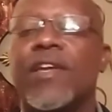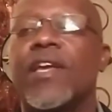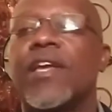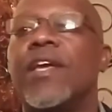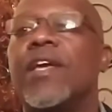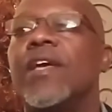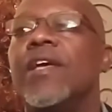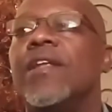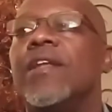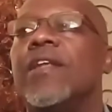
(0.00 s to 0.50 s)

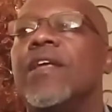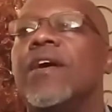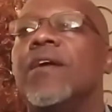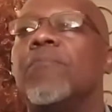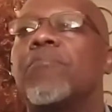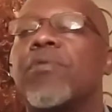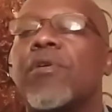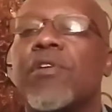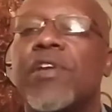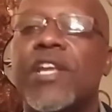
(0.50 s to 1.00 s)
and
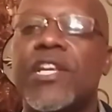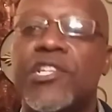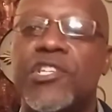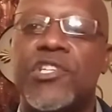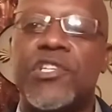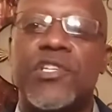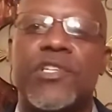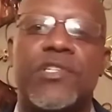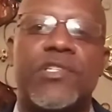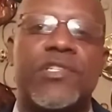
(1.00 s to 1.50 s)

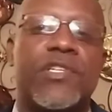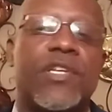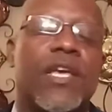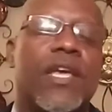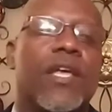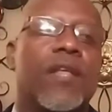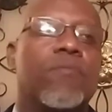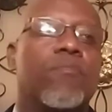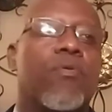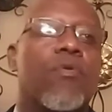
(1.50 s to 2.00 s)
pernicious and